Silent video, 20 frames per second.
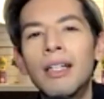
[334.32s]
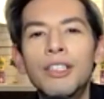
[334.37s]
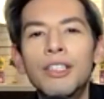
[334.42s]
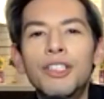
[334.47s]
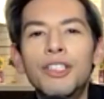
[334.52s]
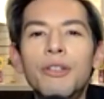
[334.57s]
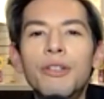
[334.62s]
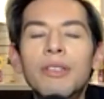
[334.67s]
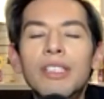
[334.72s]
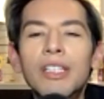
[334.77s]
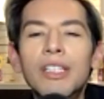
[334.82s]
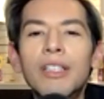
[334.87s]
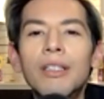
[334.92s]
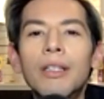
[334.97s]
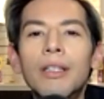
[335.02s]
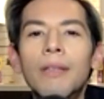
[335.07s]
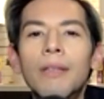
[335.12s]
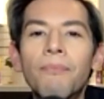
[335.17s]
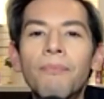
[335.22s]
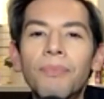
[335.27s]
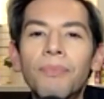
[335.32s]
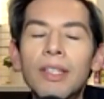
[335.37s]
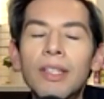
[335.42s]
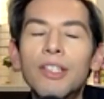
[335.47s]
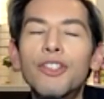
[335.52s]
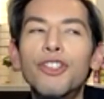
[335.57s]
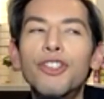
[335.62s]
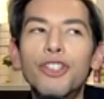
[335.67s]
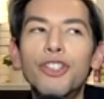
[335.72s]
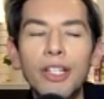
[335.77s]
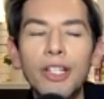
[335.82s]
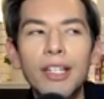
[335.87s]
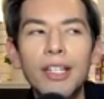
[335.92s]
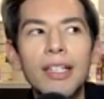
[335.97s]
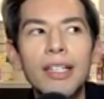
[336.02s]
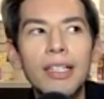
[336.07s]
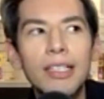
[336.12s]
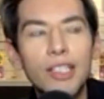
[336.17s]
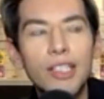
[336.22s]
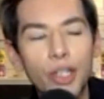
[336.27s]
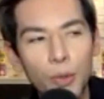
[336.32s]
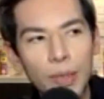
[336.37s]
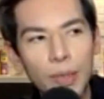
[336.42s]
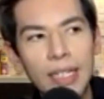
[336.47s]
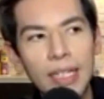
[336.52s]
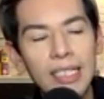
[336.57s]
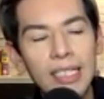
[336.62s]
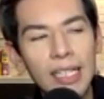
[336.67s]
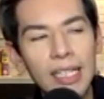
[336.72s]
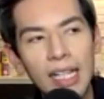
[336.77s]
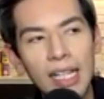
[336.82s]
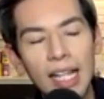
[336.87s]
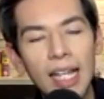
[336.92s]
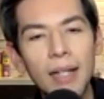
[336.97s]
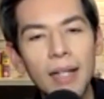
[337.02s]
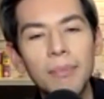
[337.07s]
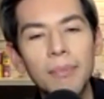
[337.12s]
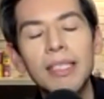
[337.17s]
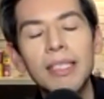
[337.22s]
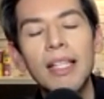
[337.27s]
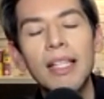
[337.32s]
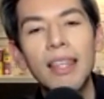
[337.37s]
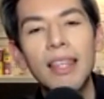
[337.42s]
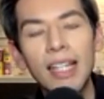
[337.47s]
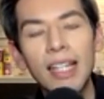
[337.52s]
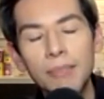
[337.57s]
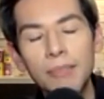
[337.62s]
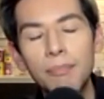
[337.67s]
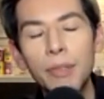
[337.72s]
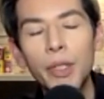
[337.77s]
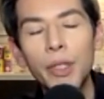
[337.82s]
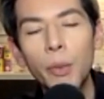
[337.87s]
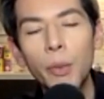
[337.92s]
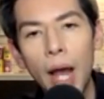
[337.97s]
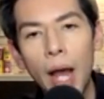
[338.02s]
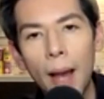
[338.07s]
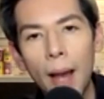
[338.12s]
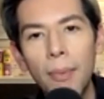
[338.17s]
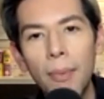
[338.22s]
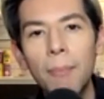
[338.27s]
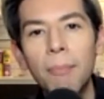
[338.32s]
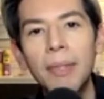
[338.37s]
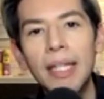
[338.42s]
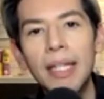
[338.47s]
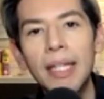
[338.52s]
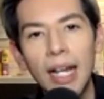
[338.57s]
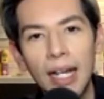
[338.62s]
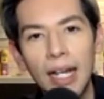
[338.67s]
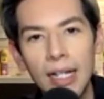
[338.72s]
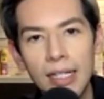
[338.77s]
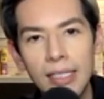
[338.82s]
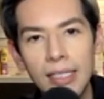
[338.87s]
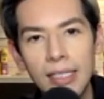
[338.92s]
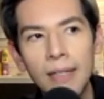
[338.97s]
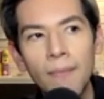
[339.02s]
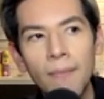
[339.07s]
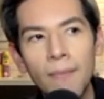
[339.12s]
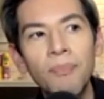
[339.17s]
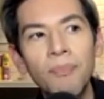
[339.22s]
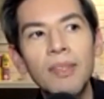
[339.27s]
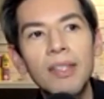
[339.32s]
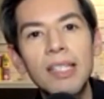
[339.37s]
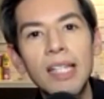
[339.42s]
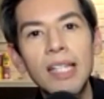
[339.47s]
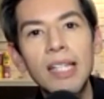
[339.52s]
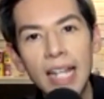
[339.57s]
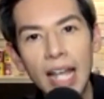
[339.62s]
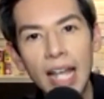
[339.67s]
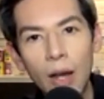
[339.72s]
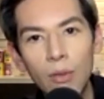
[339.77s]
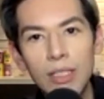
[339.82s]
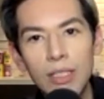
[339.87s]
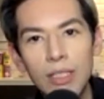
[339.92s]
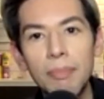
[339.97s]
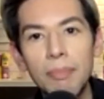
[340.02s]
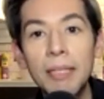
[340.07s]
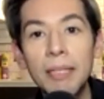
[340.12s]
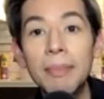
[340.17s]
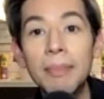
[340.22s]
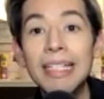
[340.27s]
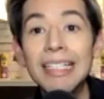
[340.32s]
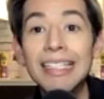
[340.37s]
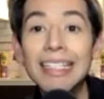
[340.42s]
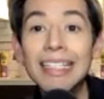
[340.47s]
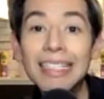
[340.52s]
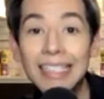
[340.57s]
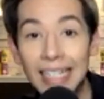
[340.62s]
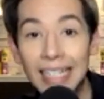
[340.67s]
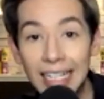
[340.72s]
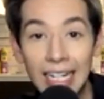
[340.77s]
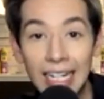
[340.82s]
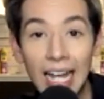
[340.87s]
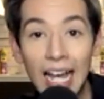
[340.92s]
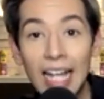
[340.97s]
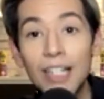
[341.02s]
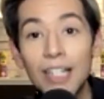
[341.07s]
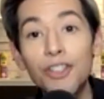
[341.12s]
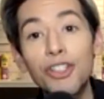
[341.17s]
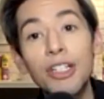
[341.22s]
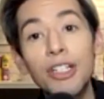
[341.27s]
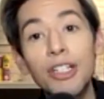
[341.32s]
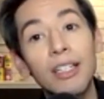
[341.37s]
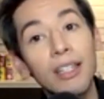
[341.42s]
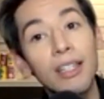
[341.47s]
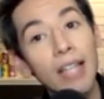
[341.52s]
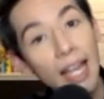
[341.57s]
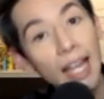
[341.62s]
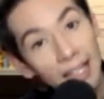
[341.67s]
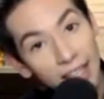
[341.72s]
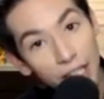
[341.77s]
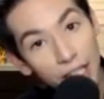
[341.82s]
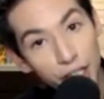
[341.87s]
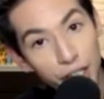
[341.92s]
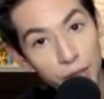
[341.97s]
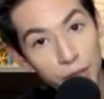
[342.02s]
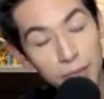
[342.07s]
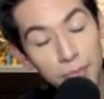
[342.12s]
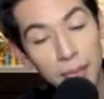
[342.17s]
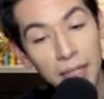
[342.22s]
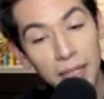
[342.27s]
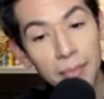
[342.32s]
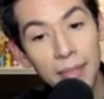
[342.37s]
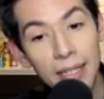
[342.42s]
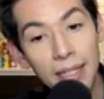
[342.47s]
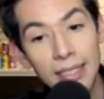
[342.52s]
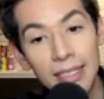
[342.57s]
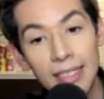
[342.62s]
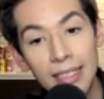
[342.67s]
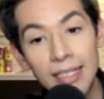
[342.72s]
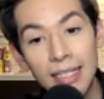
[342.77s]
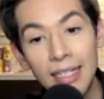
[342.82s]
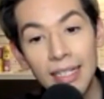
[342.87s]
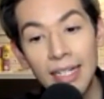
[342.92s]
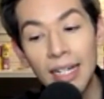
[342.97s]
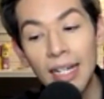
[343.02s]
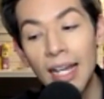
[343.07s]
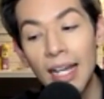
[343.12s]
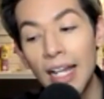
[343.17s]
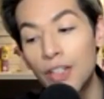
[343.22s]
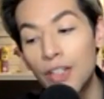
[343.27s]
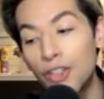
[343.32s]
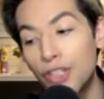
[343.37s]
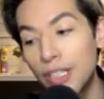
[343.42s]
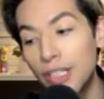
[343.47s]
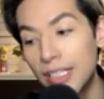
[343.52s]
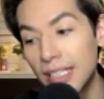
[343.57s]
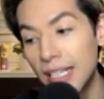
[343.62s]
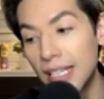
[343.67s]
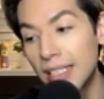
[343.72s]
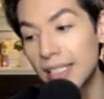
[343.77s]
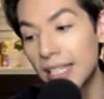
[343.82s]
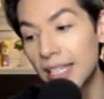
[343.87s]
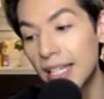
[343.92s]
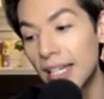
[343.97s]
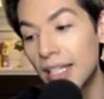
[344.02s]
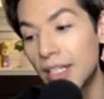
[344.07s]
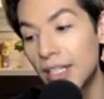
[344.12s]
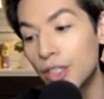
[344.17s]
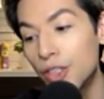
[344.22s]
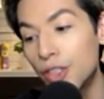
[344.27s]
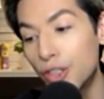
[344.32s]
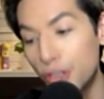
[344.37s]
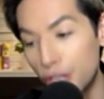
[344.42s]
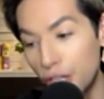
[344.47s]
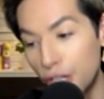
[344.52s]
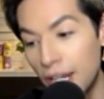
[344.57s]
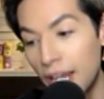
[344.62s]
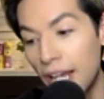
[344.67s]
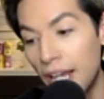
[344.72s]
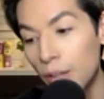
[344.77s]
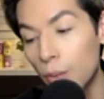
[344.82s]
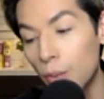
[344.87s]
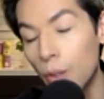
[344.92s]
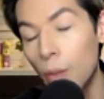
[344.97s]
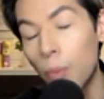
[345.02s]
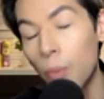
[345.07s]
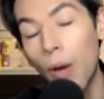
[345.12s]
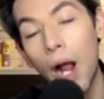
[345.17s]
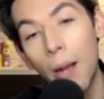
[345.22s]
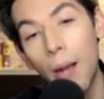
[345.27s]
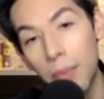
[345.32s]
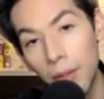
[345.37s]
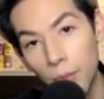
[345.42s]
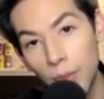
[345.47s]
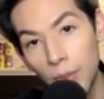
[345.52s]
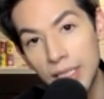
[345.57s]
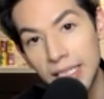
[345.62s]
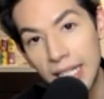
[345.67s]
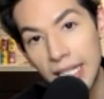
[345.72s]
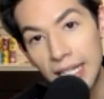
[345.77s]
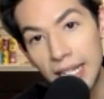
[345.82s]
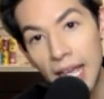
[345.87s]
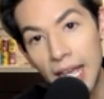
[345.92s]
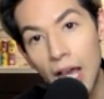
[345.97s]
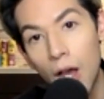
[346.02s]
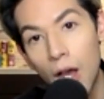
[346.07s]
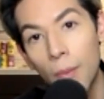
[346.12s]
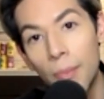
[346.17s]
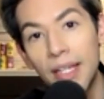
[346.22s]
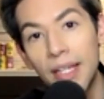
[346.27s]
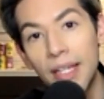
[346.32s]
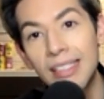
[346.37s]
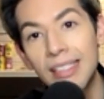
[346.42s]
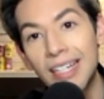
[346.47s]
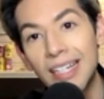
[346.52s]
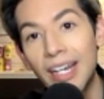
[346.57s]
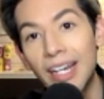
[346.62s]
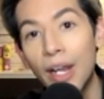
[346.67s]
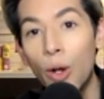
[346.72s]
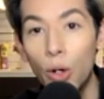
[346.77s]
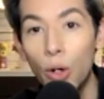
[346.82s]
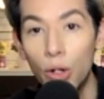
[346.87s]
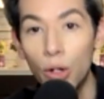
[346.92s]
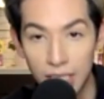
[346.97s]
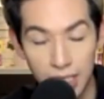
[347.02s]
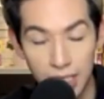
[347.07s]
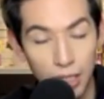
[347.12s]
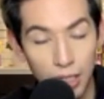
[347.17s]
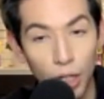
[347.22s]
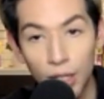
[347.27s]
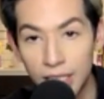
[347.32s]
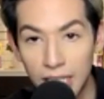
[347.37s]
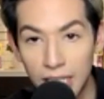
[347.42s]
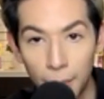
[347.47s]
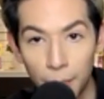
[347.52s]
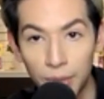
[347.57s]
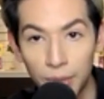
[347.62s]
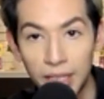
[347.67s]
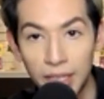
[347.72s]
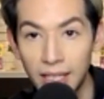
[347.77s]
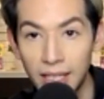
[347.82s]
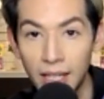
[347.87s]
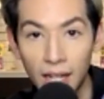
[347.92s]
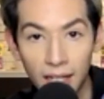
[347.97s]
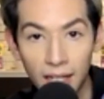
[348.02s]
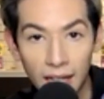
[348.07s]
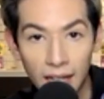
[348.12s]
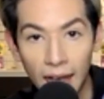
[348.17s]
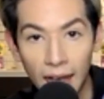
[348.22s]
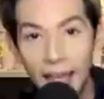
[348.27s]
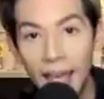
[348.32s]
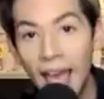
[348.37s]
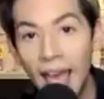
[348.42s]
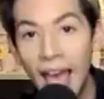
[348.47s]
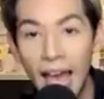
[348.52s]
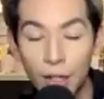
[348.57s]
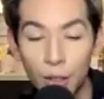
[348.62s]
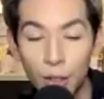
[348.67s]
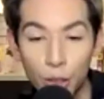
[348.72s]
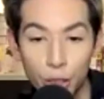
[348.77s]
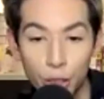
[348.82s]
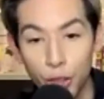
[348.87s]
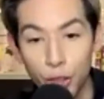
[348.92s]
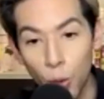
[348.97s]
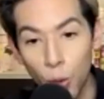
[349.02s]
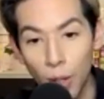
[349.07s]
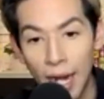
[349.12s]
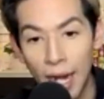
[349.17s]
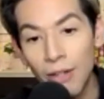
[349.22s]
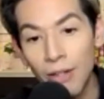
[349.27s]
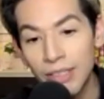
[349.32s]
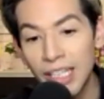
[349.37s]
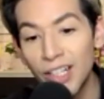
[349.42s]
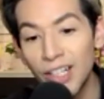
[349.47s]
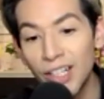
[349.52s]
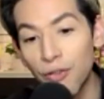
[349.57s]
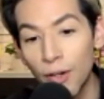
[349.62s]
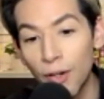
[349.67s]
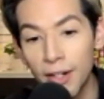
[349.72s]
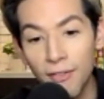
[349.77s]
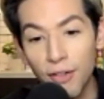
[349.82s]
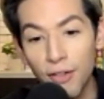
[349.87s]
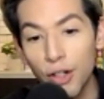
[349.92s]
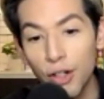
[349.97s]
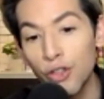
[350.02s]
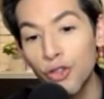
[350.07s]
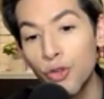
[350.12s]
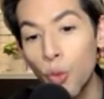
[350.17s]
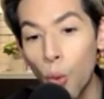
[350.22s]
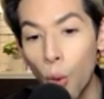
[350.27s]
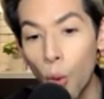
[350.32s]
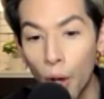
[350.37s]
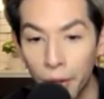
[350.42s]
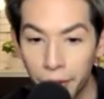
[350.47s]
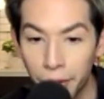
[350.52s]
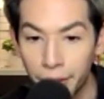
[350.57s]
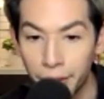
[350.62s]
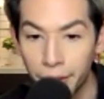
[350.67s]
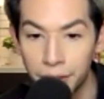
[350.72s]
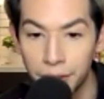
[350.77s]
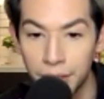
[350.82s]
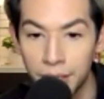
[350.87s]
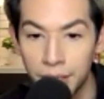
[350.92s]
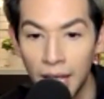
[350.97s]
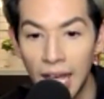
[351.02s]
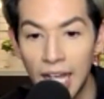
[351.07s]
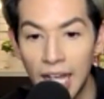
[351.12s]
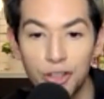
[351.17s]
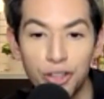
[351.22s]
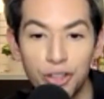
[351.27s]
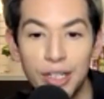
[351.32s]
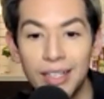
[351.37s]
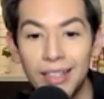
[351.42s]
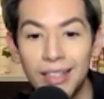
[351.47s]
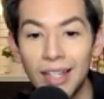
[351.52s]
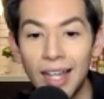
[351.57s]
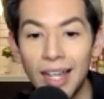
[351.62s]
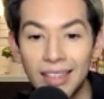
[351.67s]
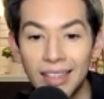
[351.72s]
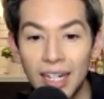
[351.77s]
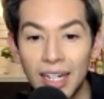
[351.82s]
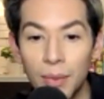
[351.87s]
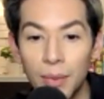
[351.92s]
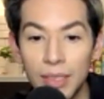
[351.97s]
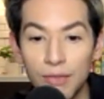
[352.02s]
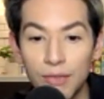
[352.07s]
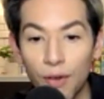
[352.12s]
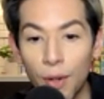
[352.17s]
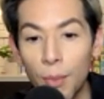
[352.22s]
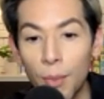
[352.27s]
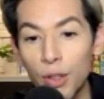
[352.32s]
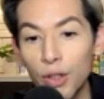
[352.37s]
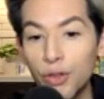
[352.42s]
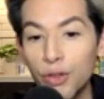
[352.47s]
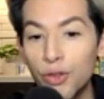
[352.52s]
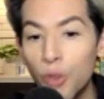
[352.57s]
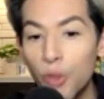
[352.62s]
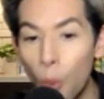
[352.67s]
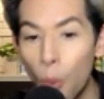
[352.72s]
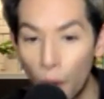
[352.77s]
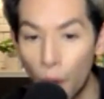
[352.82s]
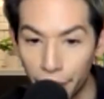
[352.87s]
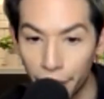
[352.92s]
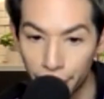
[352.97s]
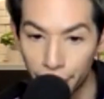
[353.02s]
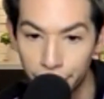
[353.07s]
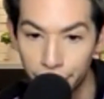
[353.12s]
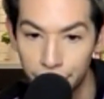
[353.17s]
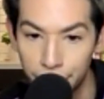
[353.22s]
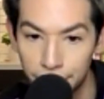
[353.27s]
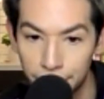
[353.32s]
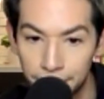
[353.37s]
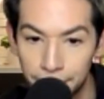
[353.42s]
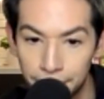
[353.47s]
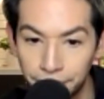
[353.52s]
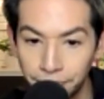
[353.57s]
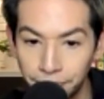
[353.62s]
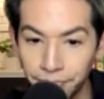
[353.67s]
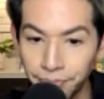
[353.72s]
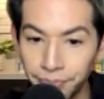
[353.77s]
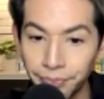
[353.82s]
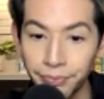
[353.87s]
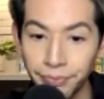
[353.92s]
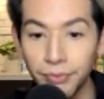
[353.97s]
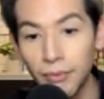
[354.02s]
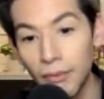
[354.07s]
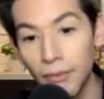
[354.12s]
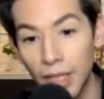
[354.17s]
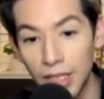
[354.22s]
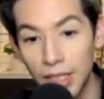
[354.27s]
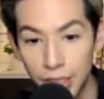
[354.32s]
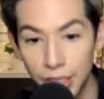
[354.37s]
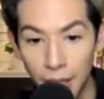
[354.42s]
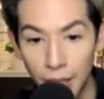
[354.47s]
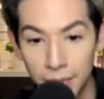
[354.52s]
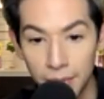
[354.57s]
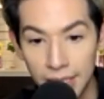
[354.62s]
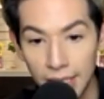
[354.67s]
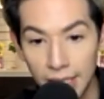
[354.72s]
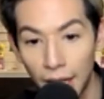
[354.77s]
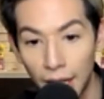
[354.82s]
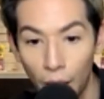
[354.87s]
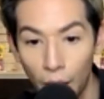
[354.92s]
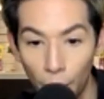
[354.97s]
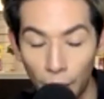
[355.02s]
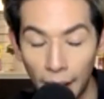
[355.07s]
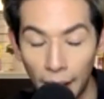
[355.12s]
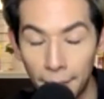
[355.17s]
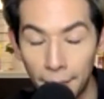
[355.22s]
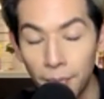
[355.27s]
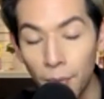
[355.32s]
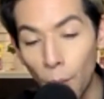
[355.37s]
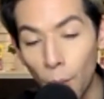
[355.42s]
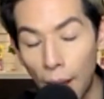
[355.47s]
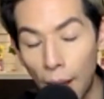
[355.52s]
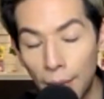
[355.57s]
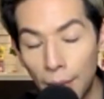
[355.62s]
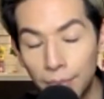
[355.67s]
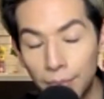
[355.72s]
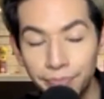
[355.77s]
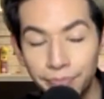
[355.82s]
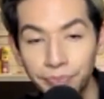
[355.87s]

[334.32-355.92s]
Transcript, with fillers: was. she Teresa claims that things blew up because Danielle was being mean to Dina and she didn't like that she was being mean to Dina and she says that she had a real problem with Danielle because Danielle hooked up with a young guy at her shore house in front of her daughters and she didn't like that it was from her daughters. So I was like, okay, wow.